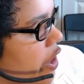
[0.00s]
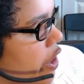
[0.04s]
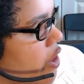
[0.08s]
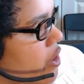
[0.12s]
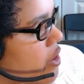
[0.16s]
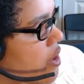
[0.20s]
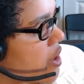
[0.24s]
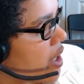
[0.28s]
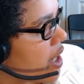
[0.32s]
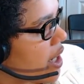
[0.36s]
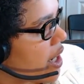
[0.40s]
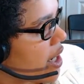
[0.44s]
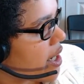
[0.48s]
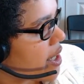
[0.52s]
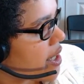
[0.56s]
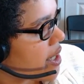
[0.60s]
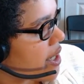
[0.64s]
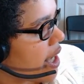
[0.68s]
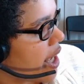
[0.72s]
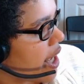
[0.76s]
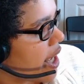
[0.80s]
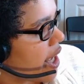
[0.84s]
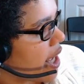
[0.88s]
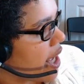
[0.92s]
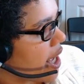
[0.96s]
0, so I'm going to
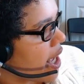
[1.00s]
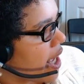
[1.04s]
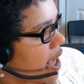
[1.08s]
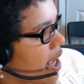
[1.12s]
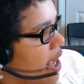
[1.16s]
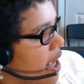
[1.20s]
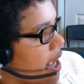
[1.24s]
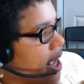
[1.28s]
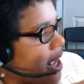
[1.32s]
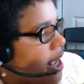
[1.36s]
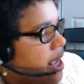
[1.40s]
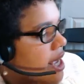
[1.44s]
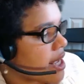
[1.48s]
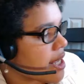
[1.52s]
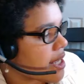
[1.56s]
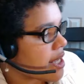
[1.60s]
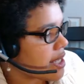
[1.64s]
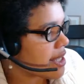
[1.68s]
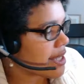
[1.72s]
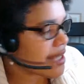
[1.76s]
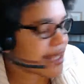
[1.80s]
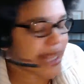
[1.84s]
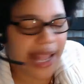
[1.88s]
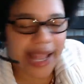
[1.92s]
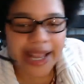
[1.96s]
say
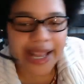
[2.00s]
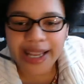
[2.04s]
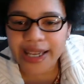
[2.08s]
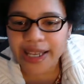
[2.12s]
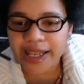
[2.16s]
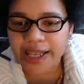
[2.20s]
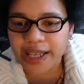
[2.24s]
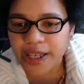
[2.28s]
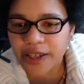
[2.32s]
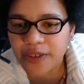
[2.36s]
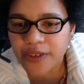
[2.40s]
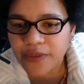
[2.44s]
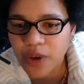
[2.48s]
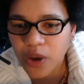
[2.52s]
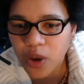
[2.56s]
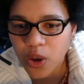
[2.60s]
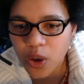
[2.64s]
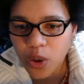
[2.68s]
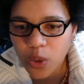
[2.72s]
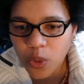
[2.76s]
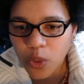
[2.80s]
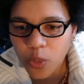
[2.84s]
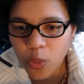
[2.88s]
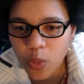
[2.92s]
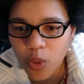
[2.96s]
negative
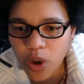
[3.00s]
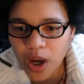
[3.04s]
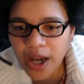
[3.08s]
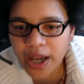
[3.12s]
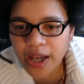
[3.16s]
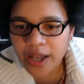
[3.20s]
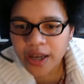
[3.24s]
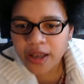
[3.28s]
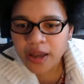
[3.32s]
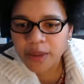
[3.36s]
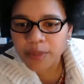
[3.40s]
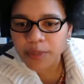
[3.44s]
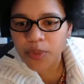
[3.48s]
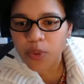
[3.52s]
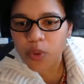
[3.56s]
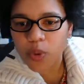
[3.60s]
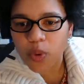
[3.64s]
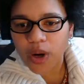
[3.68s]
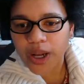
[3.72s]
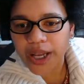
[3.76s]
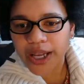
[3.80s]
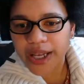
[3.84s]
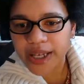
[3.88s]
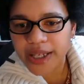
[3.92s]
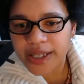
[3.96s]

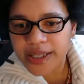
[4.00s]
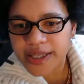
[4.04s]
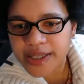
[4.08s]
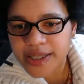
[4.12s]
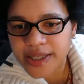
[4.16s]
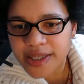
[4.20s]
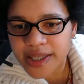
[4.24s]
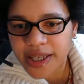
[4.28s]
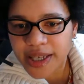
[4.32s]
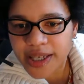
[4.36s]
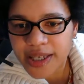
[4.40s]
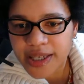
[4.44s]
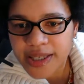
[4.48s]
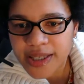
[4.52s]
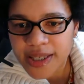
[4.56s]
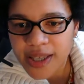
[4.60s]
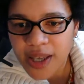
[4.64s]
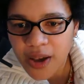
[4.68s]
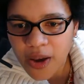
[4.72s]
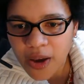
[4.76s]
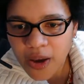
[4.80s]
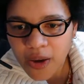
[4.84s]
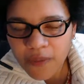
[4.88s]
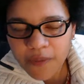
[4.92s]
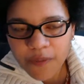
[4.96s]

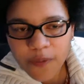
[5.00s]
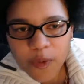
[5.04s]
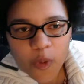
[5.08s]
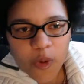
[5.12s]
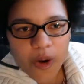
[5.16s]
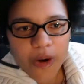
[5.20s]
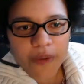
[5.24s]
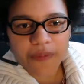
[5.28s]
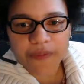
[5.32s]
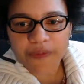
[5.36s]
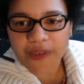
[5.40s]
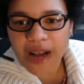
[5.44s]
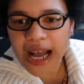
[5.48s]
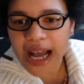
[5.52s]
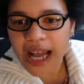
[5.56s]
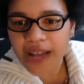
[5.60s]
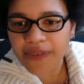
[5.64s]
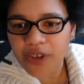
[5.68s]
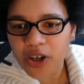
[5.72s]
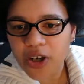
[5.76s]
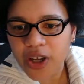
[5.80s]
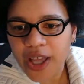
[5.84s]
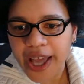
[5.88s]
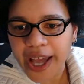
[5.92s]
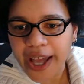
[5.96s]

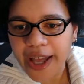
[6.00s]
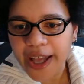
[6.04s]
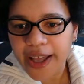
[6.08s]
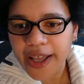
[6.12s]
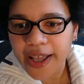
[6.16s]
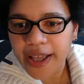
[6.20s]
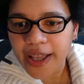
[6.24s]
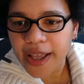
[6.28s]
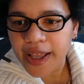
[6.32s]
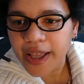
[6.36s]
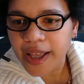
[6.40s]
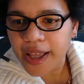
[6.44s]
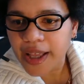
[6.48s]
1.645. Okay,